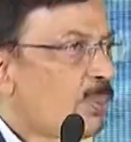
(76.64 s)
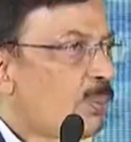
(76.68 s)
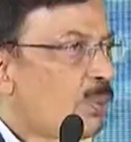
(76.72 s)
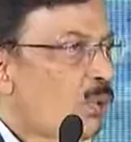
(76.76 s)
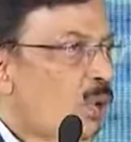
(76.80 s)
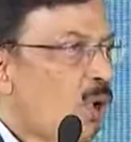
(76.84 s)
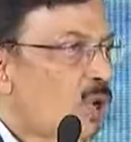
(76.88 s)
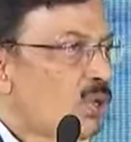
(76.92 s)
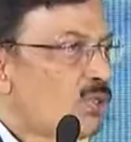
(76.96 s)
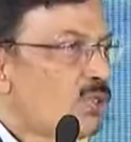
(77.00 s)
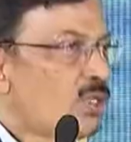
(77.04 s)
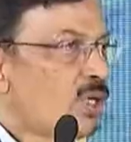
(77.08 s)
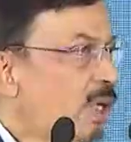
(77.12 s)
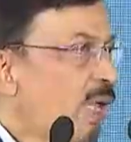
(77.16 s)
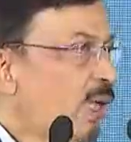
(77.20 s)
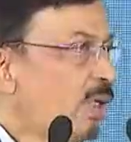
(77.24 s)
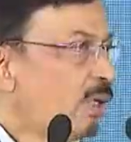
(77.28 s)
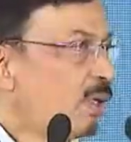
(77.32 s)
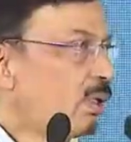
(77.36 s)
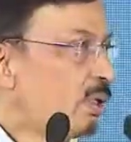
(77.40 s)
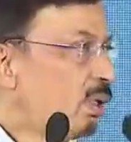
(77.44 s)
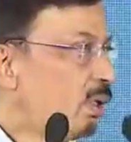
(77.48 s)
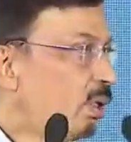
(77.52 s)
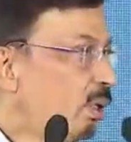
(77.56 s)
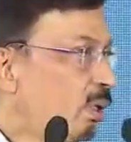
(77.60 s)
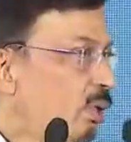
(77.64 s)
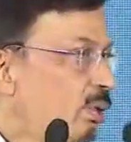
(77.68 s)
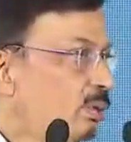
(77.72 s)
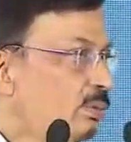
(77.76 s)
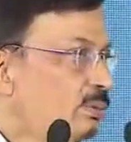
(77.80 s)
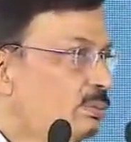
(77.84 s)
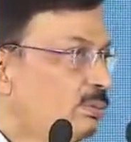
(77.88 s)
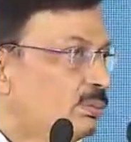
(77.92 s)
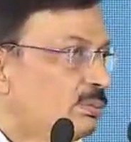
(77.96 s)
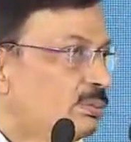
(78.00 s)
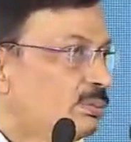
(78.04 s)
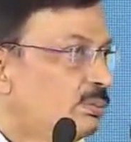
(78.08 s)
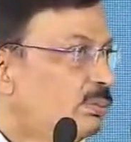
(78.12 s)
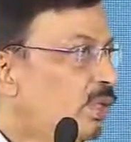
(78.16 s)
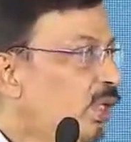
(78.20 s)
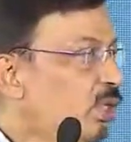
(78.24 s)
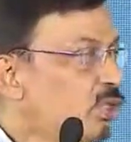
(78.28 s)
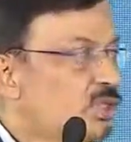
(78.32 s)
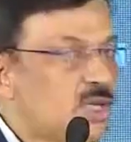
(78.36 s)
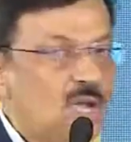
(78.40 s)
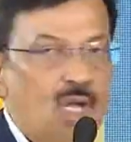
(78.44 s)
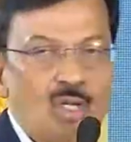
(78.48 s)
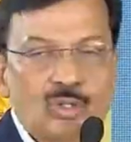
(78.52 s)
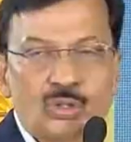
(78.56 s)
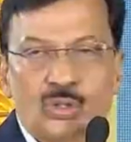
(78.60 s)
a project, like um,
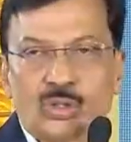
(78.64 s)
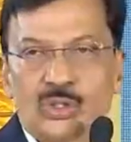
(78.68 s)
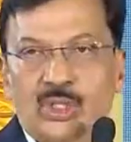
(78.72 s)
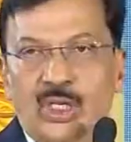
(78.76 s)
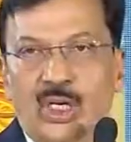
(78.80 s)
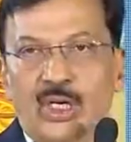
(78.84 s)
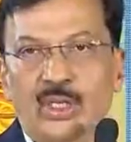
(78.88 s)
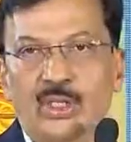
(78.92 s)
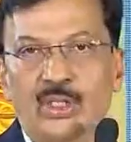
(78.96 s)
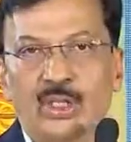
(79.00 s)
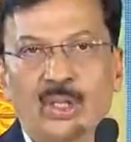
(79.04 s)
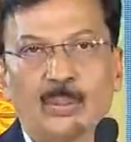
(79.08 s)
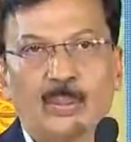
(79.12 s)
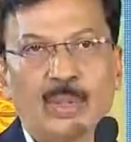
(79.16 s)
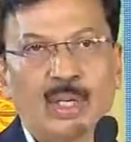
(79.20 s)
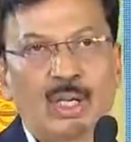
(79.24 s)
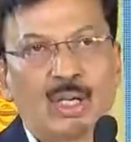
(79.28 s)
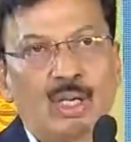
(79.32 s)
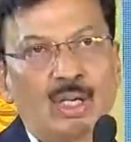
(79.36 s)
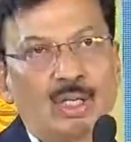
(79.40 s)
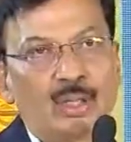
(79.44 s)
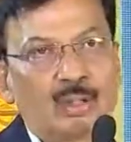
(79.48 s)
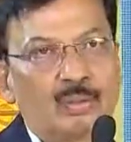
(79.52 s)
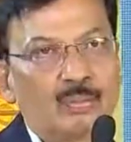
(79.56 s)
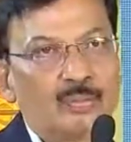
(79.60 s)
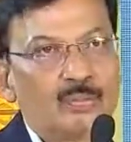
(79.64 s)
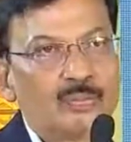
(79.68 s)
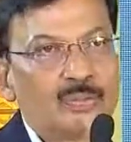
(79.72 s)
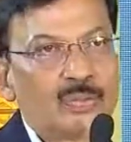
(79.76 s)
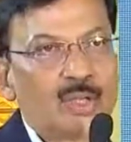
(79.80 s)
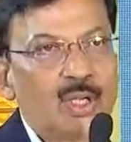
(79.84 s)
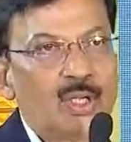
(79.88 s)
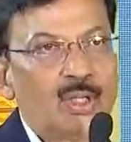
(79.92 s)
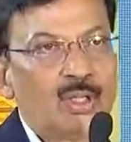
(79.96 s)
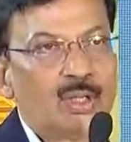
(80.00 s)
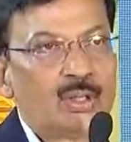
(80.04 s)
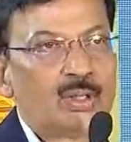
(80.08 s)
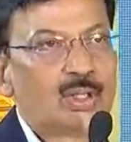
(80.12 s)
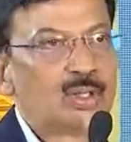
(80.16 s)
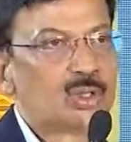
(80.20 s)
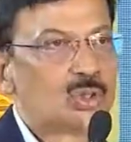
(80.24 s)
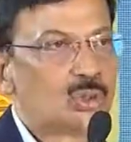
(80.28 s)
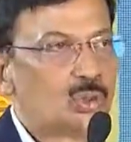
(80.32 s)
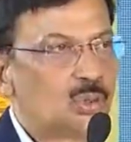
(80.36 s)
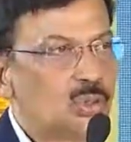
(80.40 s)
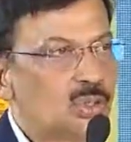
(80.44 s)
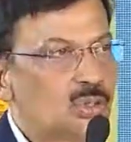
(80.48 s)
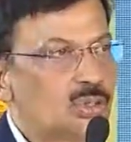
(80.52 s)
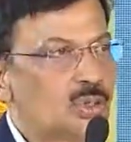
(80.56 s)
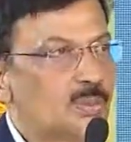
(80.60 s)
Diksha also said in the beginning, this
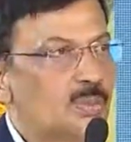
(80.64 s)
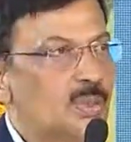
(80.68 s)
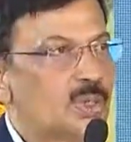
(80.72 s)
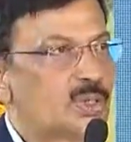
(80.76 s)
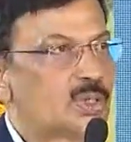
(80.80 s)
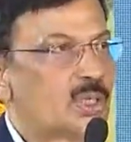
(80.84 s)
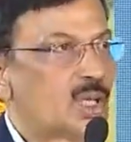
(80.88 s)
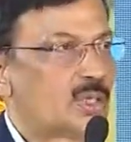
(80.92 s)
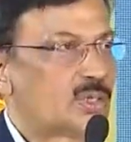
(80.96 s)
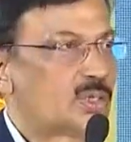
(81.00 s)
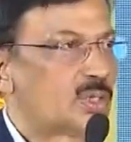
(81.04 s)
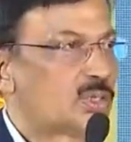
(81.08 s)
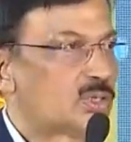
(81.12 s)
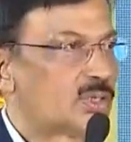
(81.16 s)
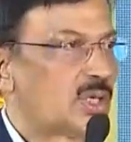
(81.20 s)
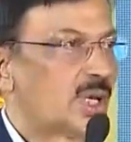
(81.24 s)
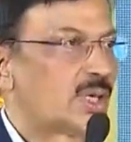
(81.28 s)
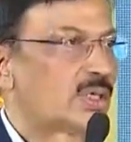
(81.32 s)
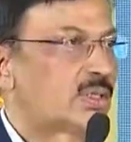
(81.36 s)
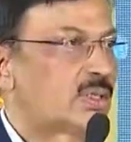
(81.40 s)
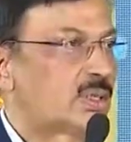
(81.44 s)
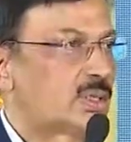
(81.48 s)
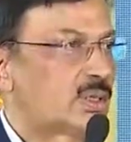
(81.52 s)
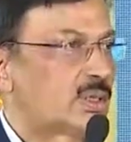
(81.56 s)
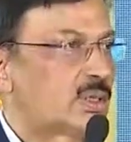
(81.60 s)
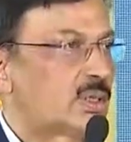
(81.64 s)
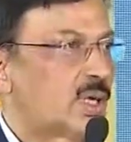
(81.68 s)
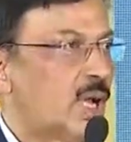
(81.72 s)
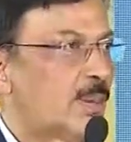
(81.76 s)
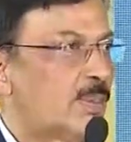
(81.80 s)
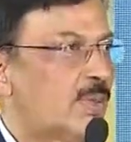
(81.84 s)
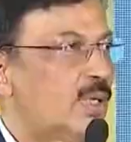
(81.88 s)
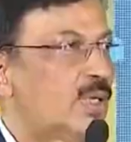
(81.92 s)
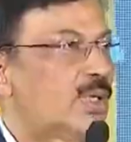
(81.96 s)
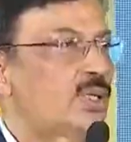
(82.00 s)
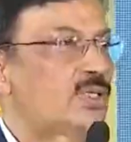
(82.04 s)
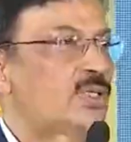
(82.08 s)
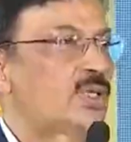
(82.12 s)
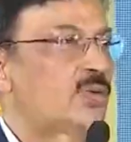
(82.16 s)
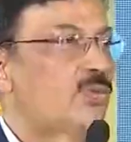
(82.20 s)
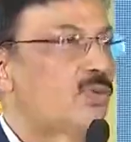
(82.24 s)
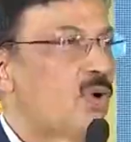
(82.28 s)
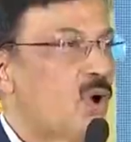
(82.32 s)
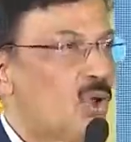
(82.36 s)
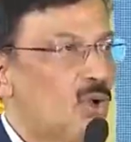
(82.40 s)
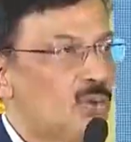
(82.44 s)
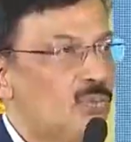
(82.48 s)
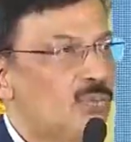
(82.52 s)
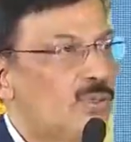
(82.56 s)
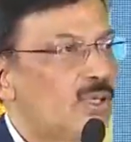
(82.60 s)
tourism is such a sector, I mean, it is
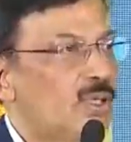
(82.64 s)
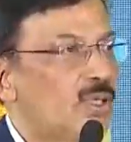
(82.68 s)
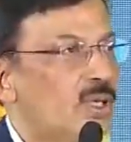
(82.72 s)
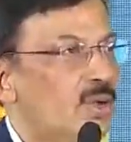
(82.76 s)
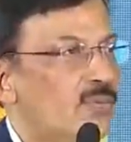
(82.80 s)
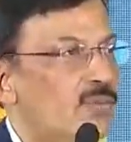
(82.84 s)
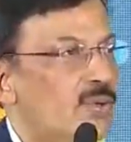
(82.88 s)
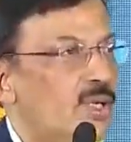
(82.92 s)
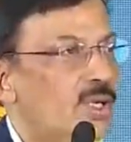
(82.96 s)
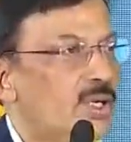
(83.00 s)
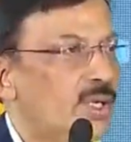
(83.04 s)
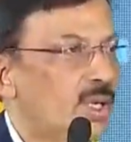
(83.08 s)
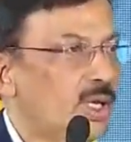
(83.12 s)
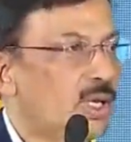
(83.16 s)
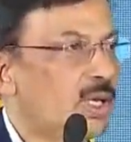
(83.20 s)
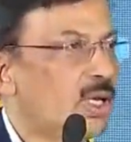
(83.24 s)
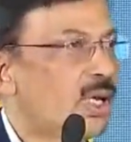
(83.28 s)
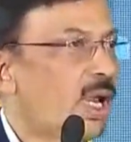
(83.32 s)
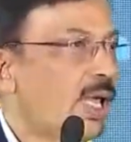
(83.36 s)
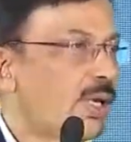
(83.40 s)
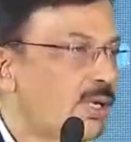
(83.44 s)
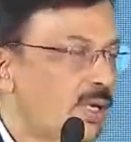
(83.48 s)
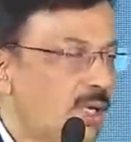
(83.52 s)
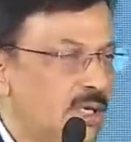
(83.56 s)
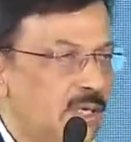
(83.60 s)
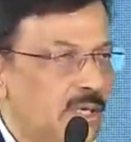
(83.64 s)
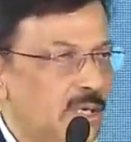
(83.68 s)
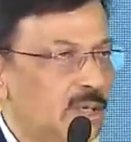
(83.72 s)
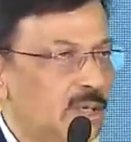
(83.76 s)
evolving every day like any